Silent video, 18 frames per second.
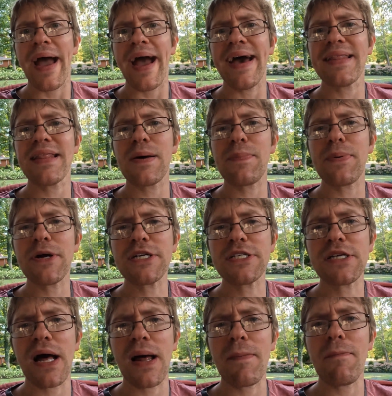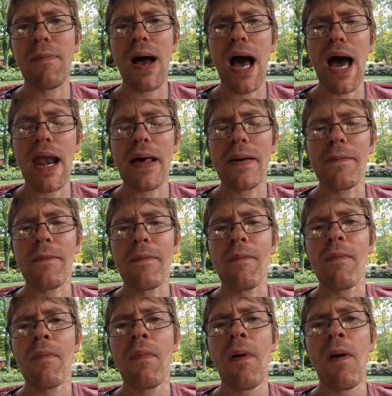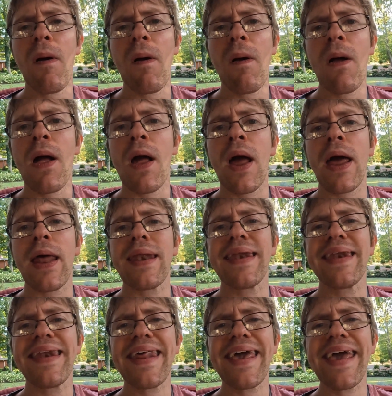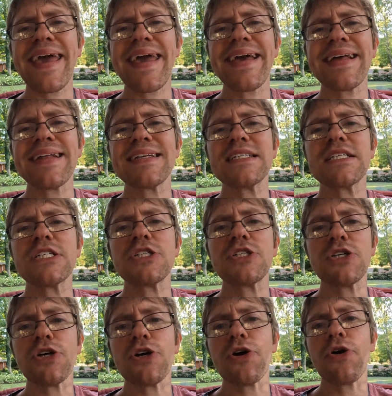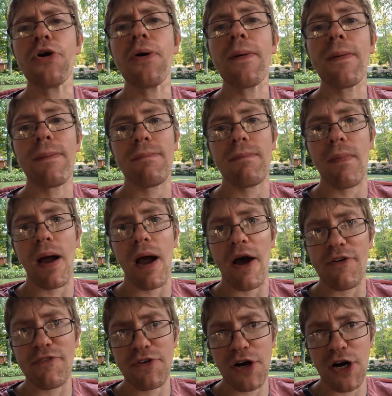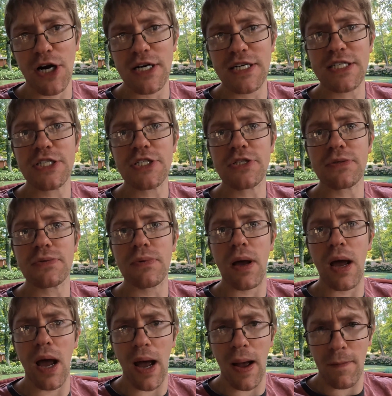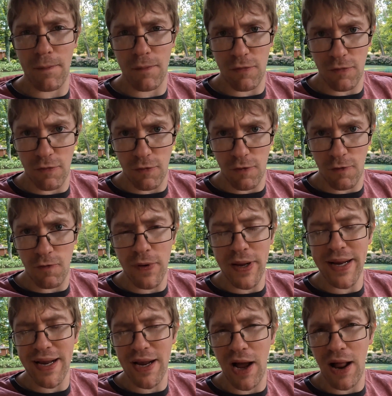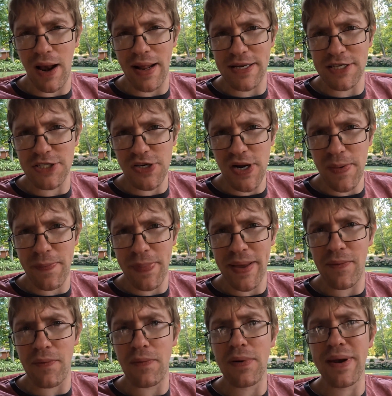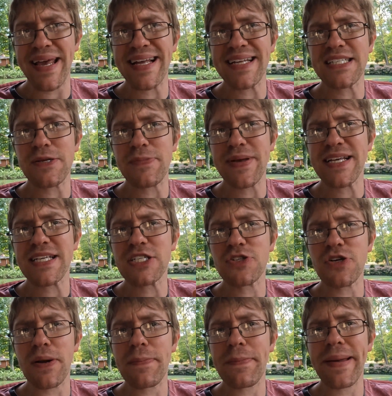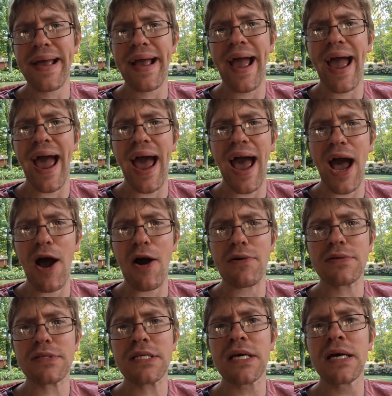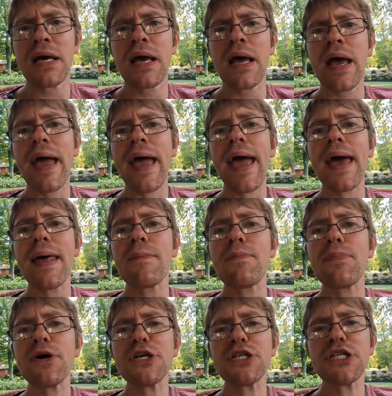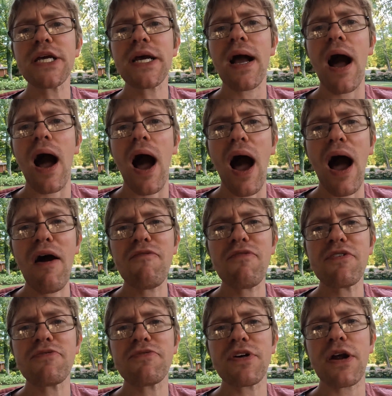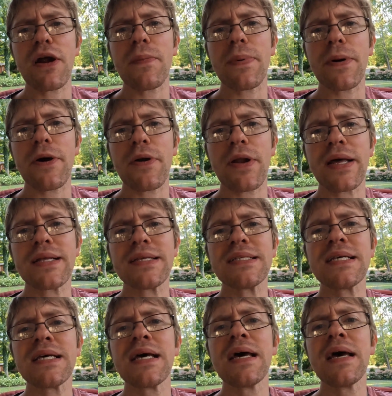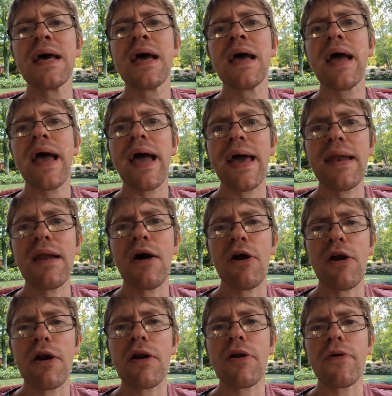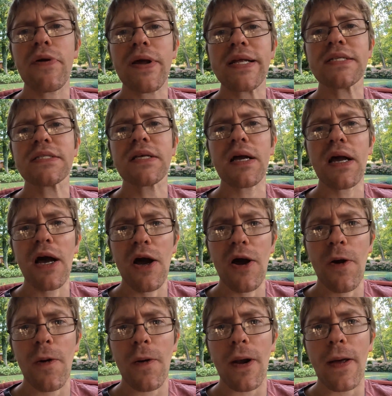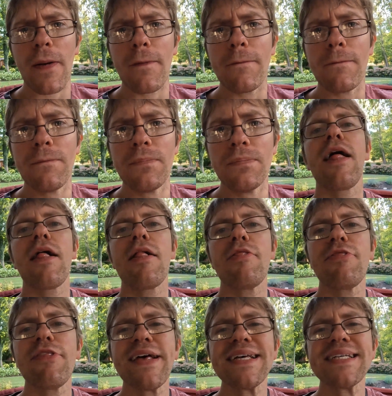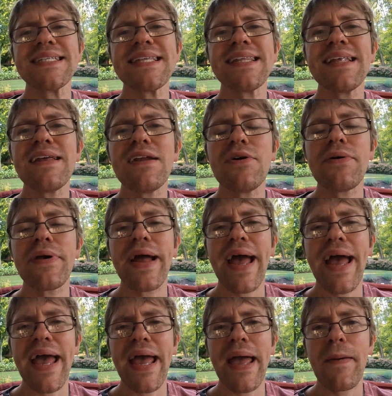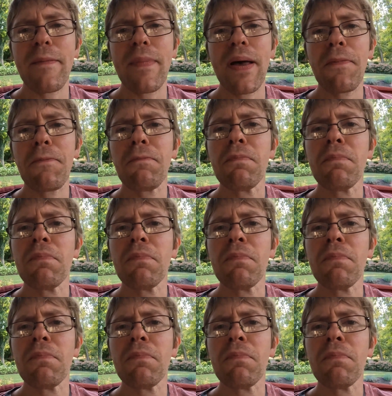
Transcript: and the person on bottom needs to, of course, we call it shrimping, needs to be shrimping out and pushing off of their opponent in order to reach the cone. This little game